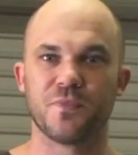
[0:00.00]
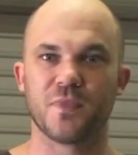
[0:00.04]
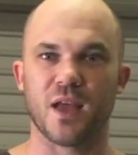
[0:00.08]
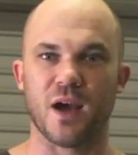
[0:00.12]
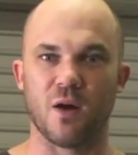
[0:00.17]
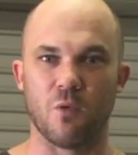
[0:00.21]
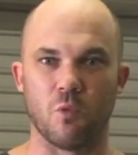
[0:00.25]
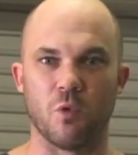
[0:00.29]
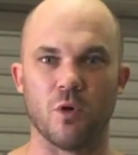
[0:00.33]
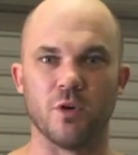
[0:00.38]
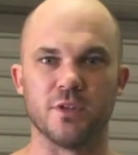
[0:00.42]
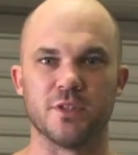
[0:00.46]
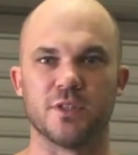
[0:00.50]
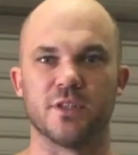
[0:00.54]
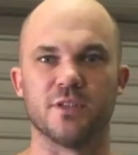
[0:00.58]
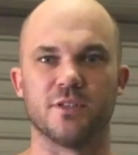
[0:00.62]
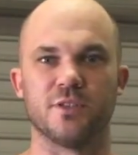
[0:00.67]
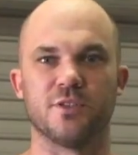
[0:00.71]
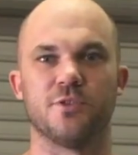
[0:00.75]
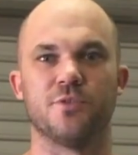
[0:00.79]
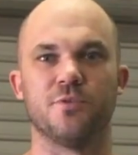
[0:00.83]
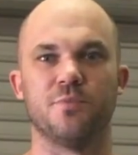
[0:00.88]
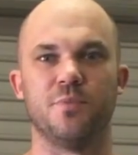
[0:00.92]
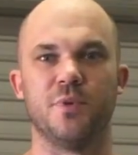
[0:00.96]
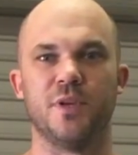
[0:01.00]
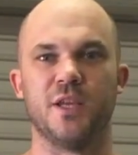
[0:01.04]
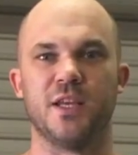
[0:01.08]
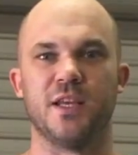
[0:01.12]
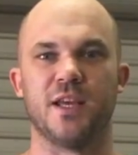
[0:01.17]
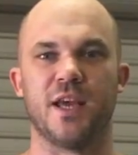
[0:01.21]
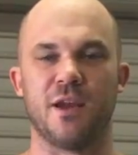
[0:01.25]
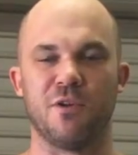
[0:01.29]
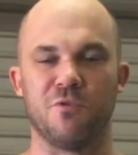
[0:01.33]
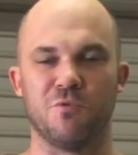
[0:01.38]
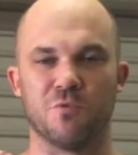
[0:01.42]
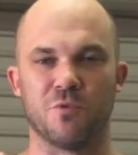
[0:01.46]
I want it to
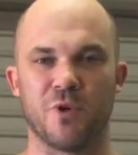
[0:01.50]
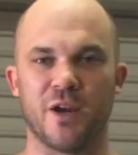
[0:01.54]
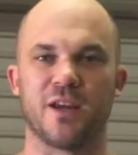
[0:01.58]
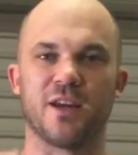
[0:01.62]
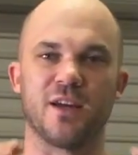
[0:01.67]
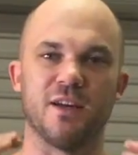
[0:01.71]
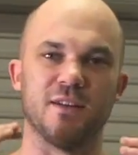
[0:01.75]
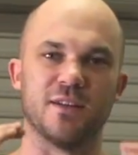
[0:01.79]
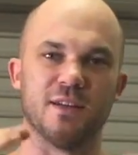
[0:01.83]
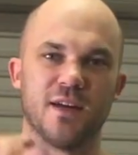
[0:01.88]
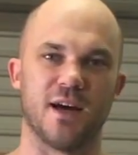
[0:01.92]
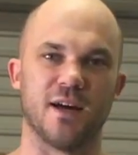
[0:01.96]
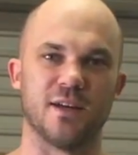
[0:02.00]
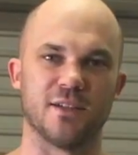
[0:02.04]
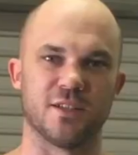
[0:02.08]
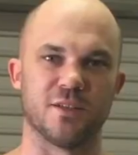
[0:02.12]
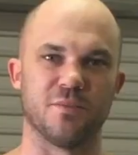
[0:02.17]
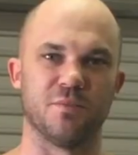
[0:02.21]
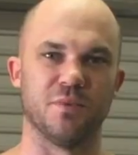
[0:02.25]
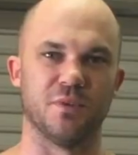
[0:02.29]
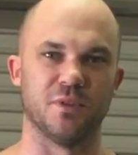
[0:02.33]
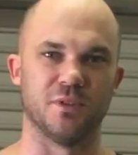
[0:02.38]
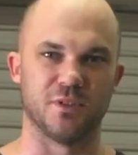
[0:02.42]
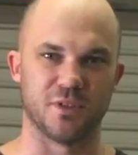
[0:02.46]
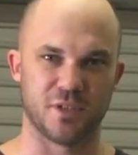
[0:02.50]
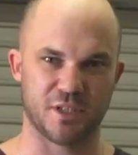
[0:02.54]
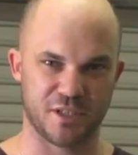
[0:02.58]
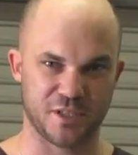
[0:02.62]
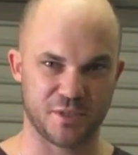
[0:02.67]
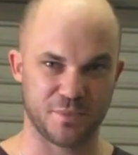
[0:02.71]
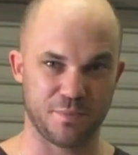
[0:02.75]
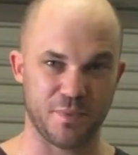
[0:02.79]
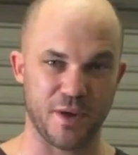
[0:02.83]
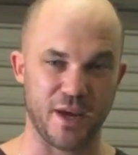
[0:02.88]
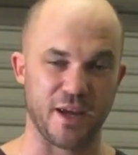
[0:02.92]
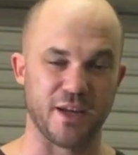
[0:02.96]
be a recognizable
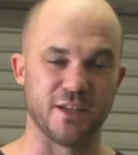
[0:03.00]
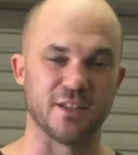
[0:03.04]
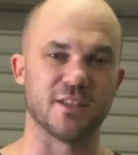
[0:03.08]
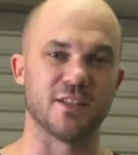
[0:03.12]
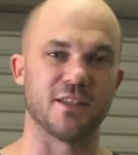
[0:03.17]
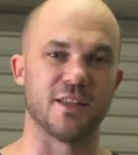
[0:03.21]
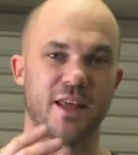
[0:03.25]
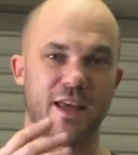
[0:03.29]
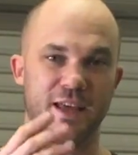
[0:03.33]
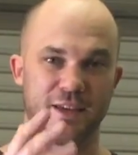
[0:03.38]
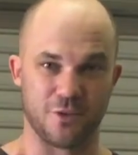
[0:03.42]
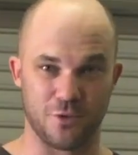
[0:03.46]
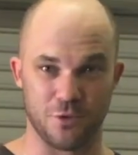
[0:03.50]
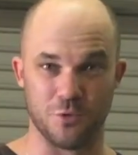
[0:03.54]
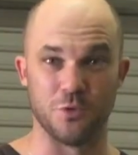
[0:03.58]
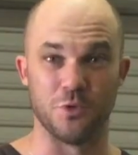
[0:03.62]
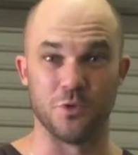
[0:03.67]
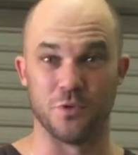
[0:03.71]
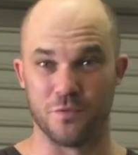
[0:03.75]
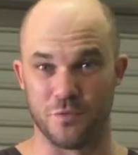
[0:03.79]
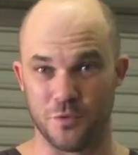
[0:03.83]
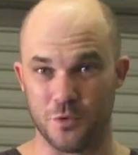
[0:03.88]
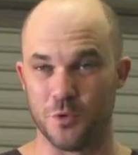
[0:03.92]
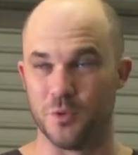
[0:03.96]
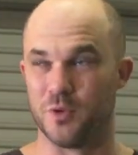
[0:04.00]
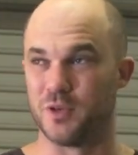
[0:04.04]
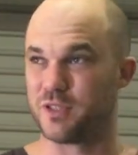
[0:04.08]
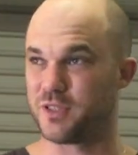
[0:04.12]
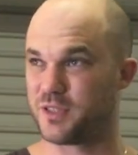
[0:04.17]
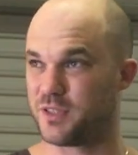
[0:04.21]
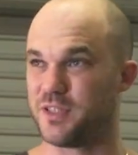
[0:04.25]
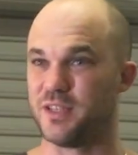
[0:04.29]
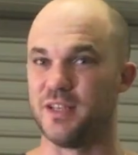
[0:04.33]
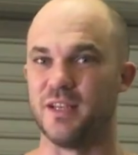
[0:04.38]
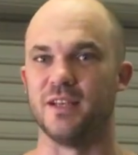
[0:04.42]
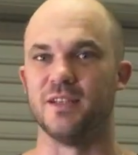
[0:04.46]
space that you, the viewer,
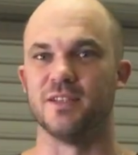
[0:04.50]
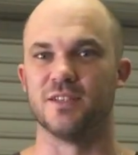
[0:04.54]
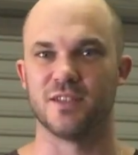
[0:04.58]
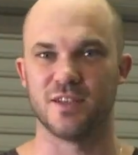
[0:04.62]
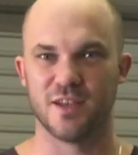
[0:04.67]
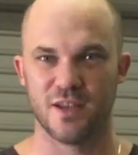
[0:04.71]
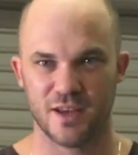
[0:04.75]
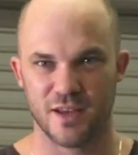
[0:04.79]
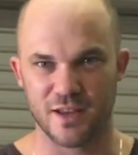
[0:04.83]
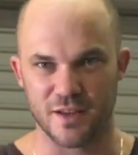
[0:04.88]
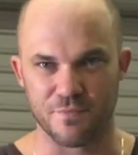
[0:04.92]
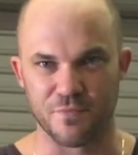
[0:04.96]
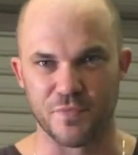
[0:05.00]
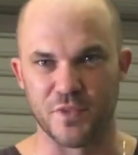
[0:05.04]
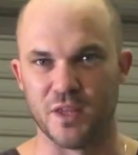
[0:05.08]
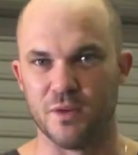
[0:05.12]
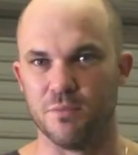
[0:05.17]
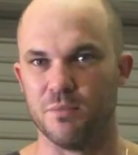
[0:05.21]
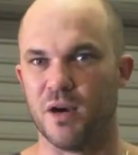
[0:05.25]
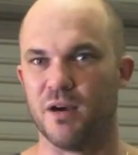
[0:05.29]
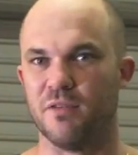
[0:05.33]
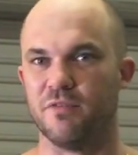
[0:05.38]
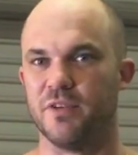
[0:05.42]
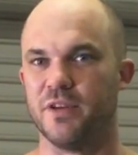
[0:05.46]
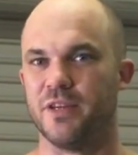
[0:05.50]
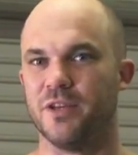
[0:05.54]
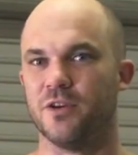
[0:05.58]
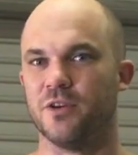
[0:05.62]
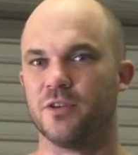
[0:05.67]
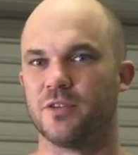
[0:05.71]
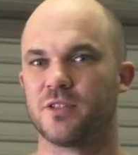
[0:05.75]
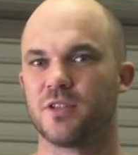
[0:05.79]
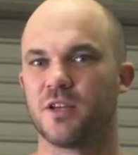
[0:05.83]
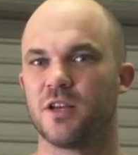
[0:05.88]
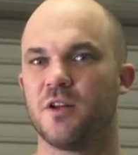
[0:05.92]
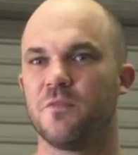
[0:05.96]
sees in my
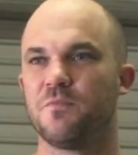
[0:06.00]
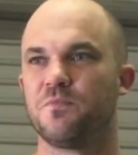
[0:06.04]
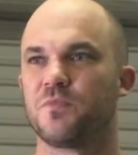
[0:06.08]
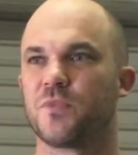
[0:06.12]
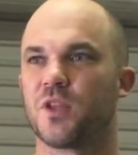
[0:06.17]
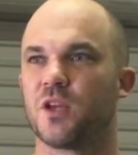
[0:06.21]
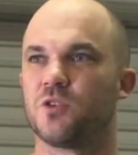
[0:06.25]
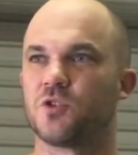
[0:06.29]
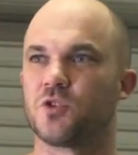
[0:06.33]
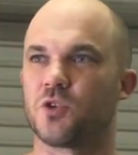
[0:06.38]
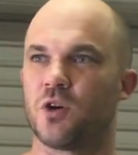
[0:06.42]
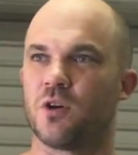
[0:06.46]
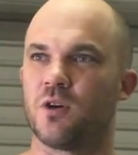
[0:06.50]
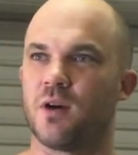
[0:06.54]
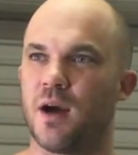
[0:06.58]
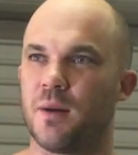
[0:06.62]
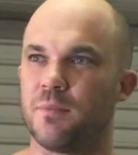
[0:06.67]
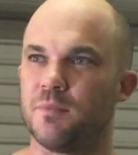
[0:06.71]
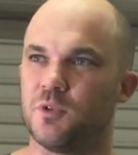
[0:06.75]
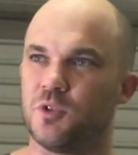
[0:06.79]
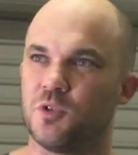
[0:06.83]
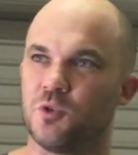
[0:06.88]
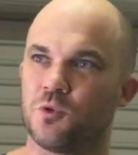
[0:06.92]
videos. So I'm